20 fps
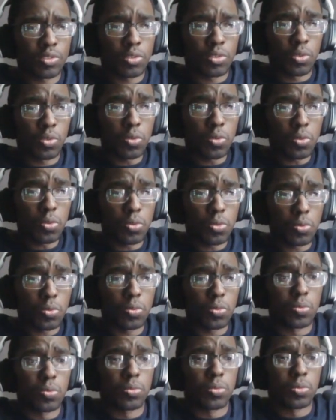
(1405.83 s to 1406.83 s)

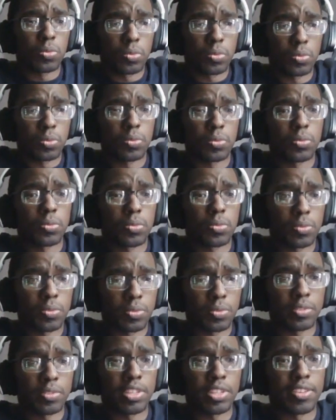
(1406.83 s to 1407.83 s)
Ooh.
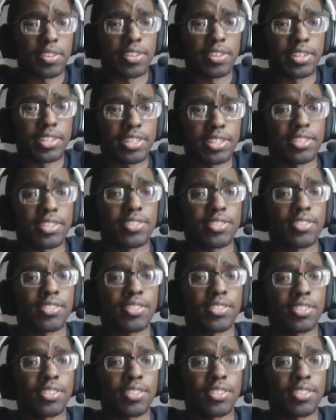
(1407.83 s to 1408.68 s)
There it is.